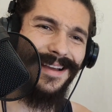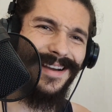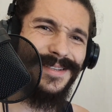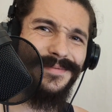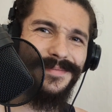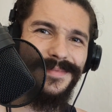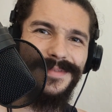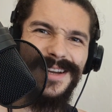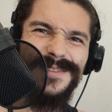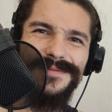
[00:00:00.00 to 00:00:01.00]
I don't
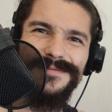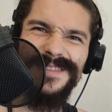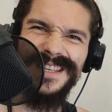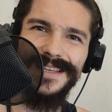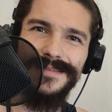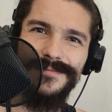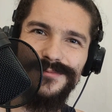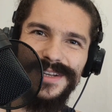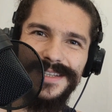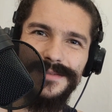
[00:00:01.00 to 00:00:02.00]
I don't visit
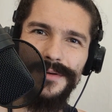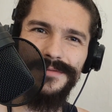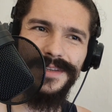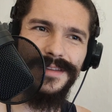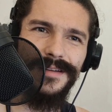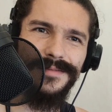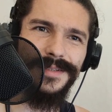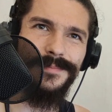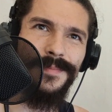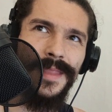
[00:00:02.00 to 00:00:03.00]
Reddit often enough,
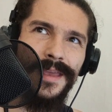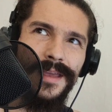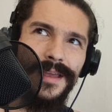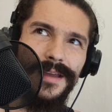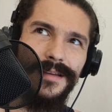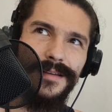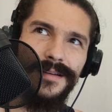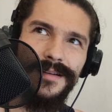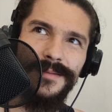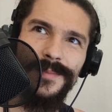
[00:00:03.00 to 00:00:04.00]
and
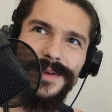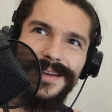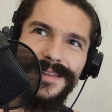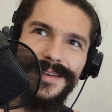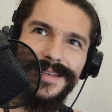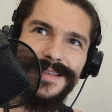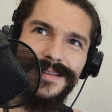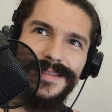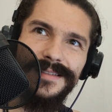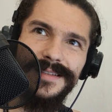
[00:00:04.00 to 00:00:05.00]
um, and I
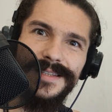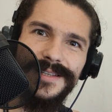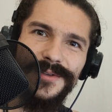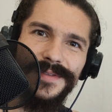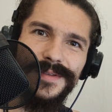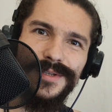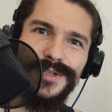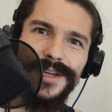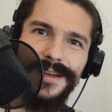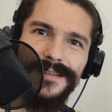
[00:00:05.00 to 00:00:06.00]
certainly don't
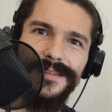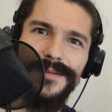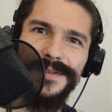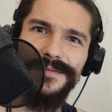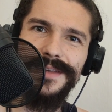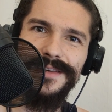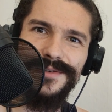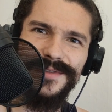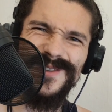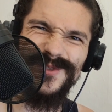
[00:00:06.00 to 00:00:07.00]
check the
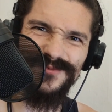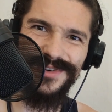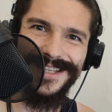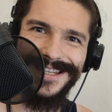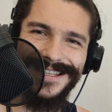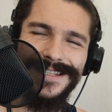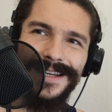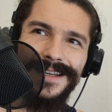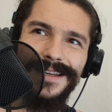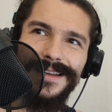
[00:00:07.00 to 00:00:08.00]
notifications on Reddit.
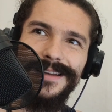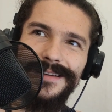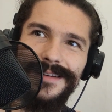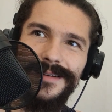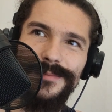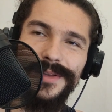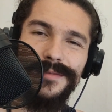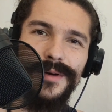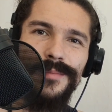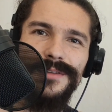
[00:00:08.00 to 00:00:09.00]
Uh, but I've
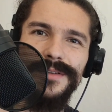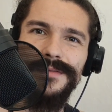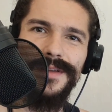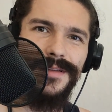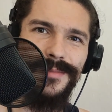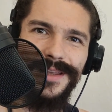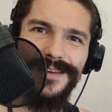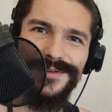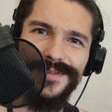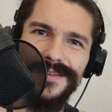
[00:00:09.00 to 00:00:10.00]
got a myriad of other
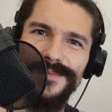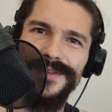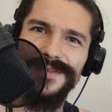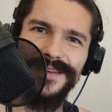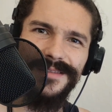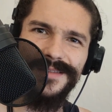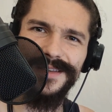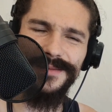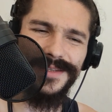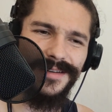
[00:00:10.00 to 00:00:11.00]
applications that I'm using at the
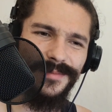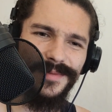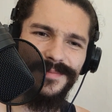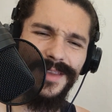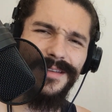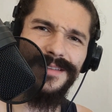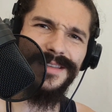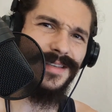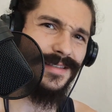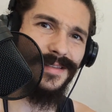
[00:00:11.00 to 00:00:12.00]
same time, and yeah,
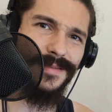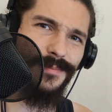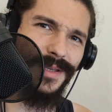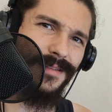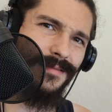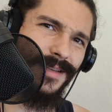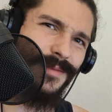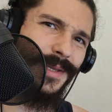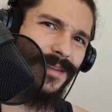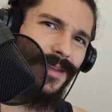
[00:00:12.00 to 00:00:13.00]
it's, it's a bit it's
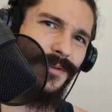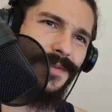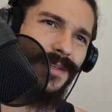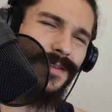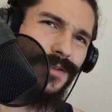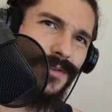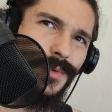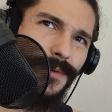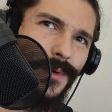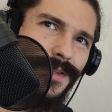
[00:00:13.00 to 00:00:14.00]
a bit chaotic. So I just
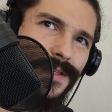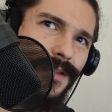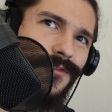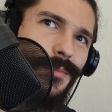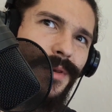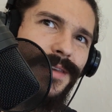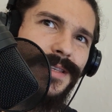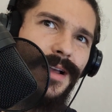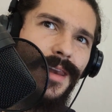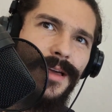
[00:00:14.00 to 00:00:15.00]
wanted one central place
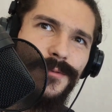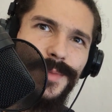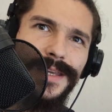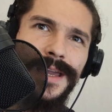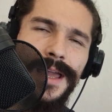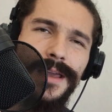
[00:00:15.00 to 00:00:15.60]
that allow me